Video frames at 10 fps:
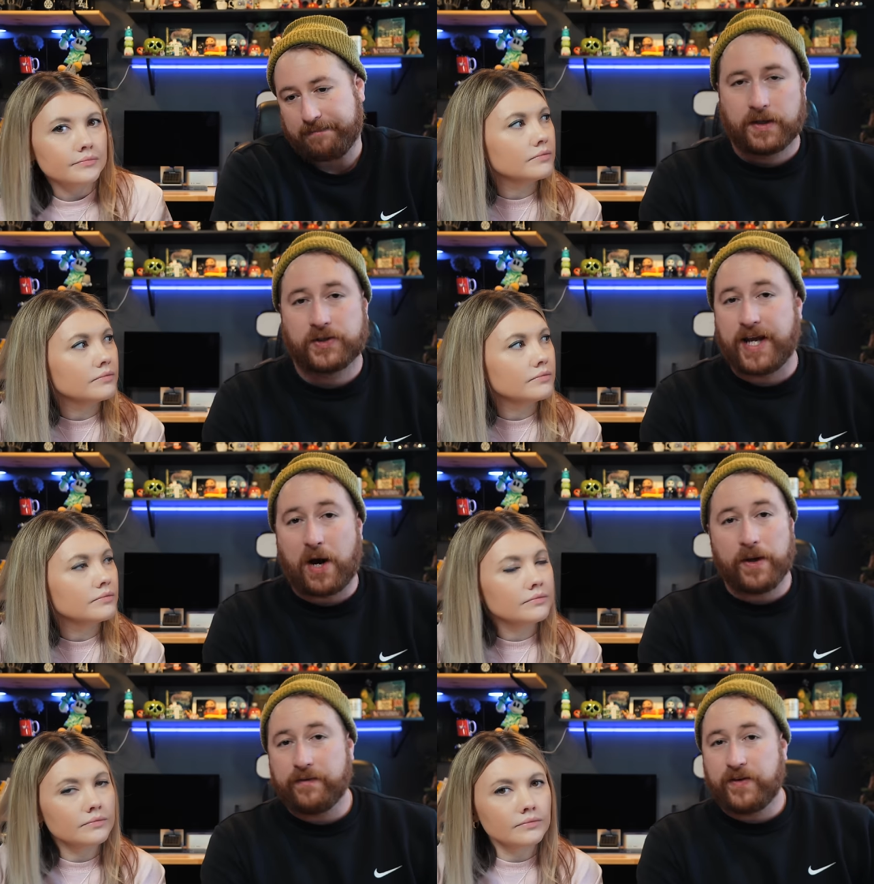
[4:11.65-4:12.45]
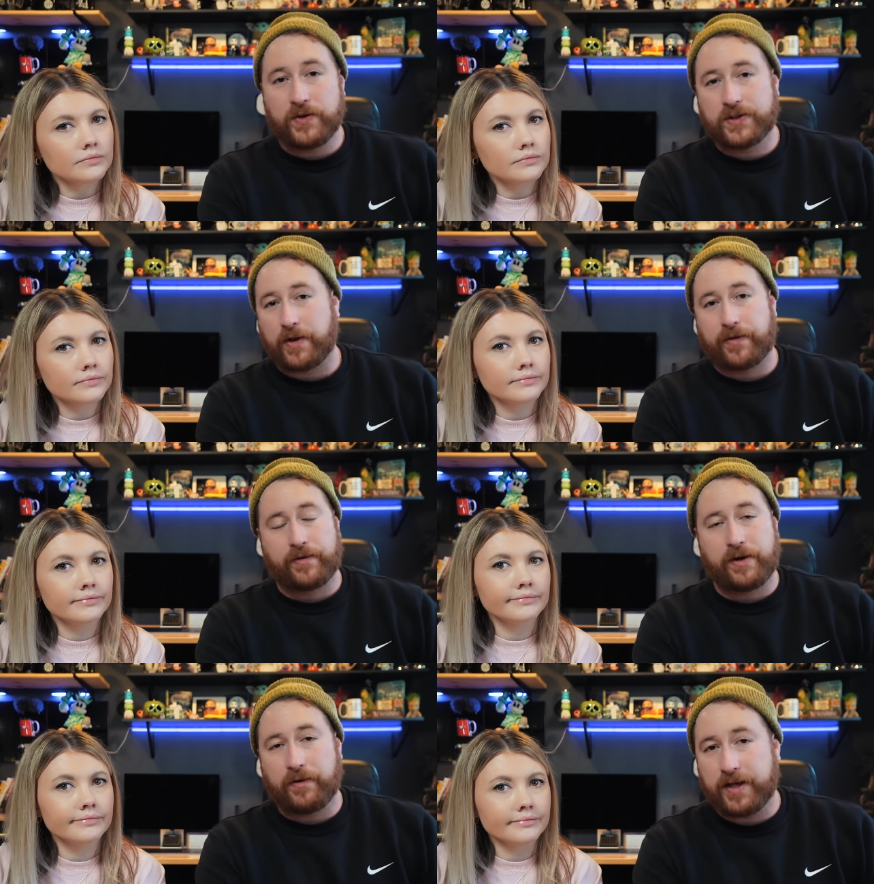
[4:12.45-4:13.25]
Speaker 1: So yeah, we've used all three. It
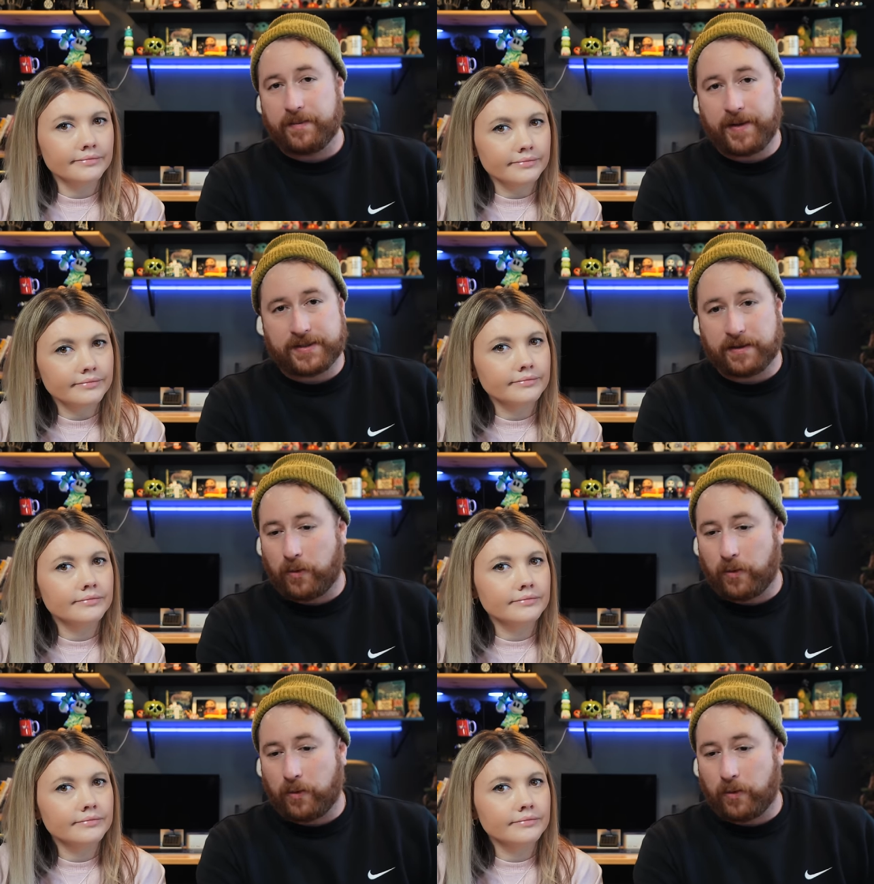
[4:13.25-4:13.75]
really depends on the